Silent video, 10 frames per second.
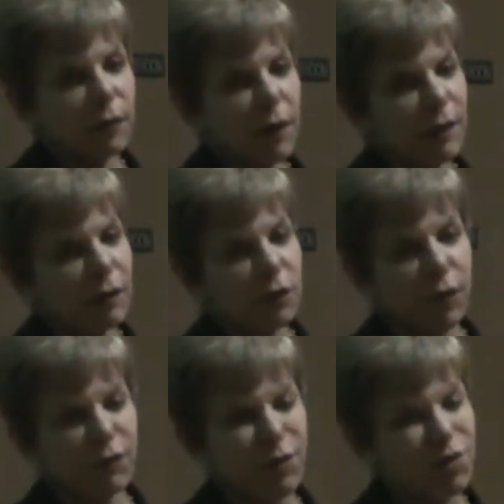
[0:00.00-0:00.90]
I think,
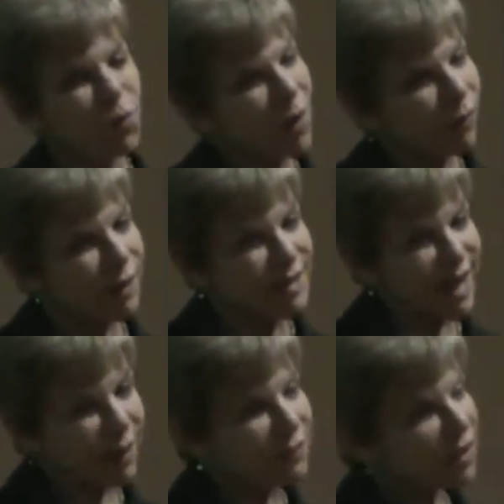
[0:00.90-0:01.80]
going through their 12th
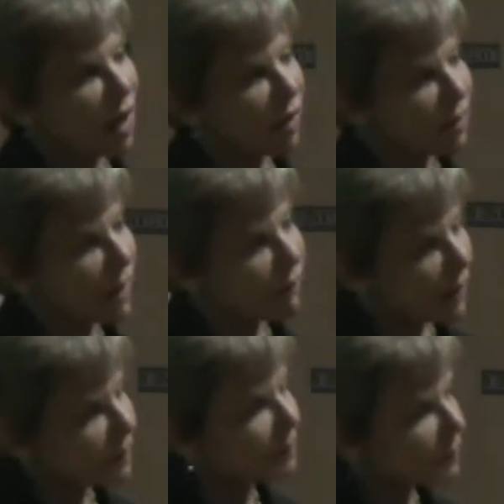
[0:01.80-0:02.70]
attempt on a levy.